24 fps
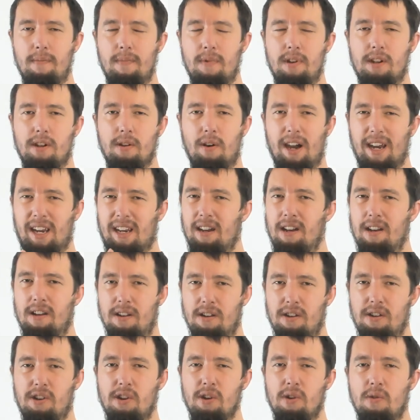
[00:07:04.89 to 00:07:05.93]
So I
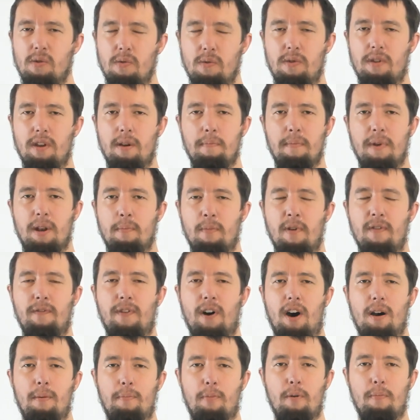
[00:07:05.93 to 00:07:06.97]
can do the minimum
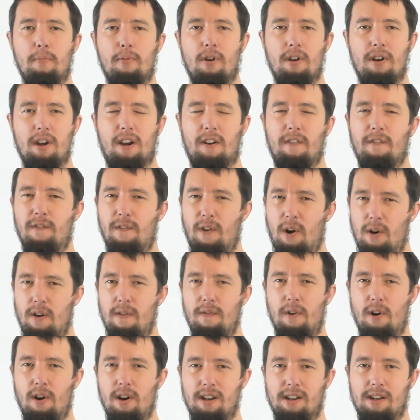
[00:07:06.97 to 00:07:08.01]
viable product
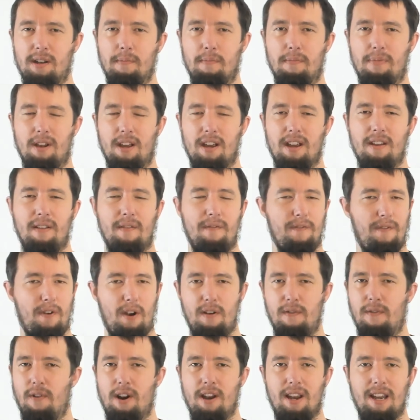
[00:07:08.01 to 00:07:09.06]
very simply and
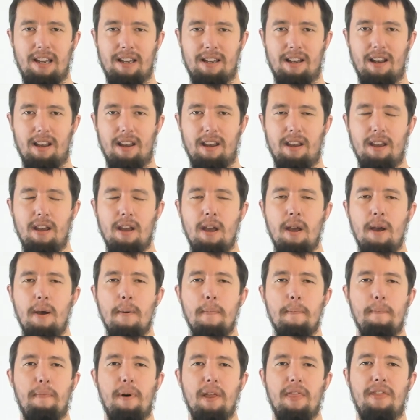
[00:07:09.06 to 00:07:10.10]
very easily,
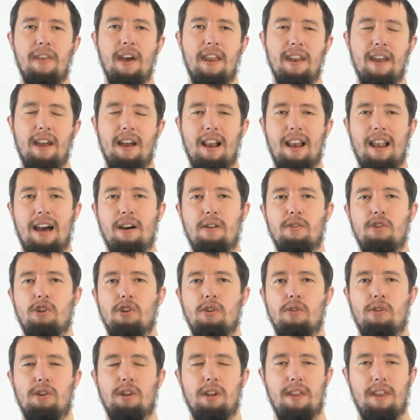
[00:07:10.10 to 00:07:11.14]
but then it allows
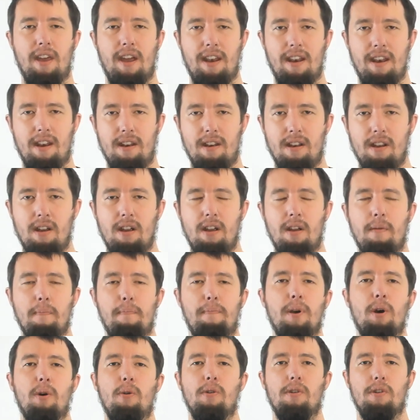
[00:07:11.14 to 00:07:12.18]
you to then
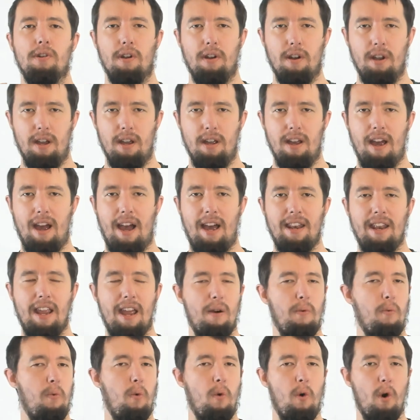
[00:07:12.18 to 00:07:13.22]
build on it, and
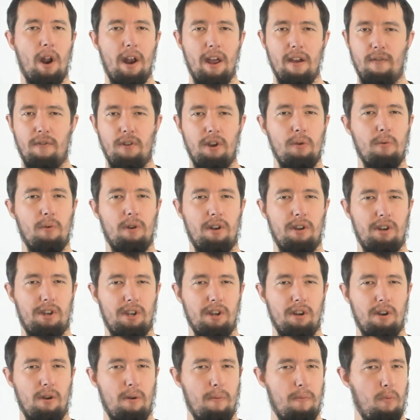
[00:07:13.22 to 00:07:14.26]
whatever you want
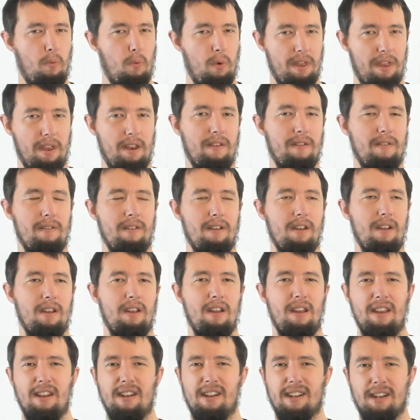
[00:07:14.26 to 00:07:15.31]
to do within
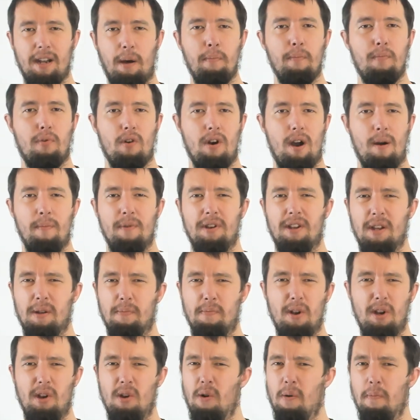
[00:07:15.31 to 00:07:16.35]
some parameters,
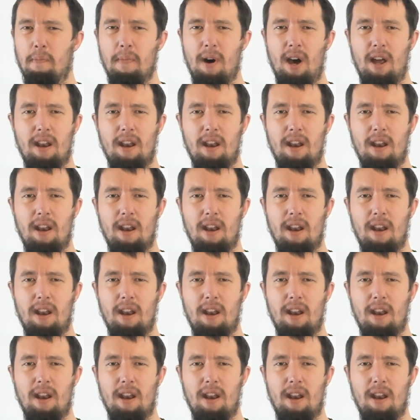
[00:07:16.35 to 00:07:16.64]
but not